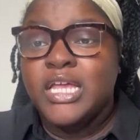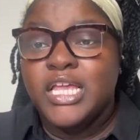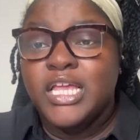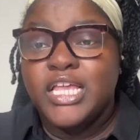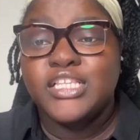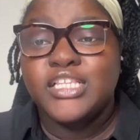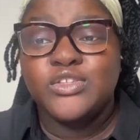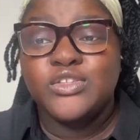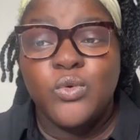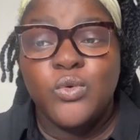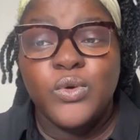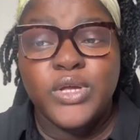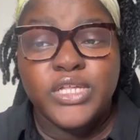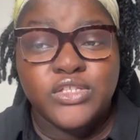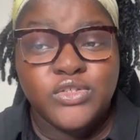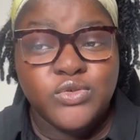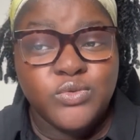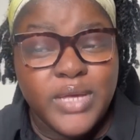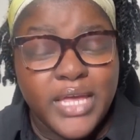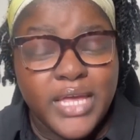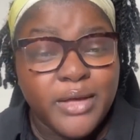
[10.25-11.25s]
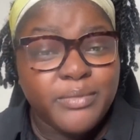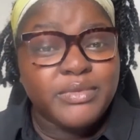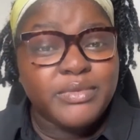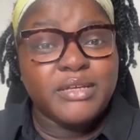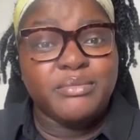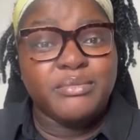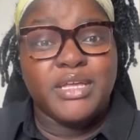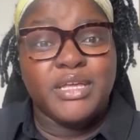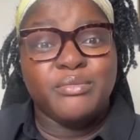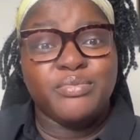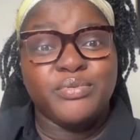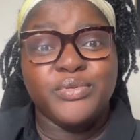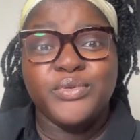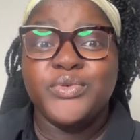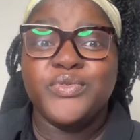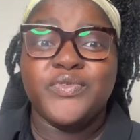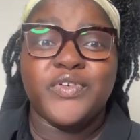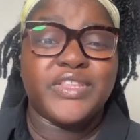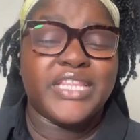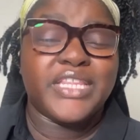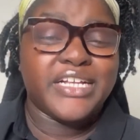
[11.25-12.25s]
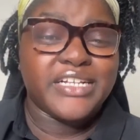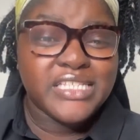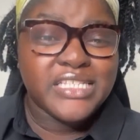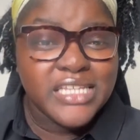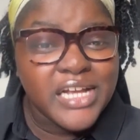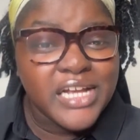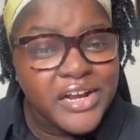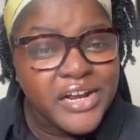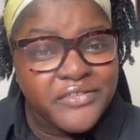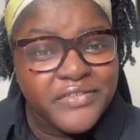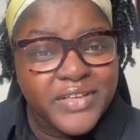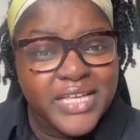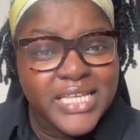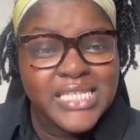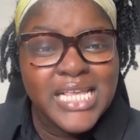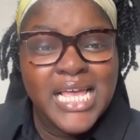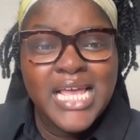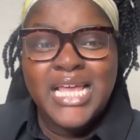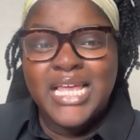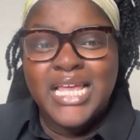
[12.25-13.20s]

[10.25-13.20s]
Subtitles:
It's going to help them improve on their service.